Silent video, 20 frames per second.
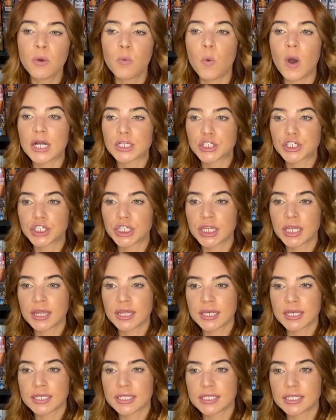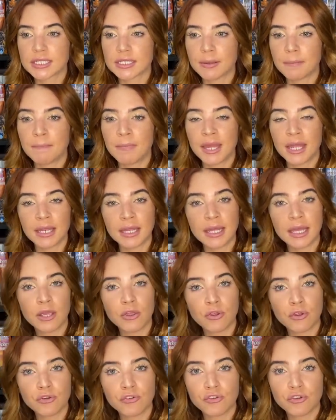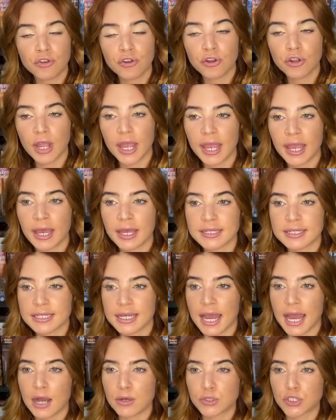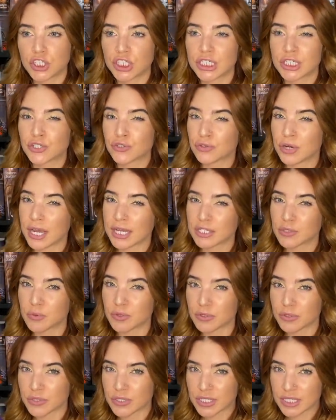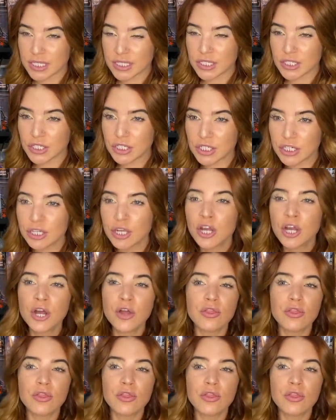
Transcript: watching this main character and how she interacts with her sister,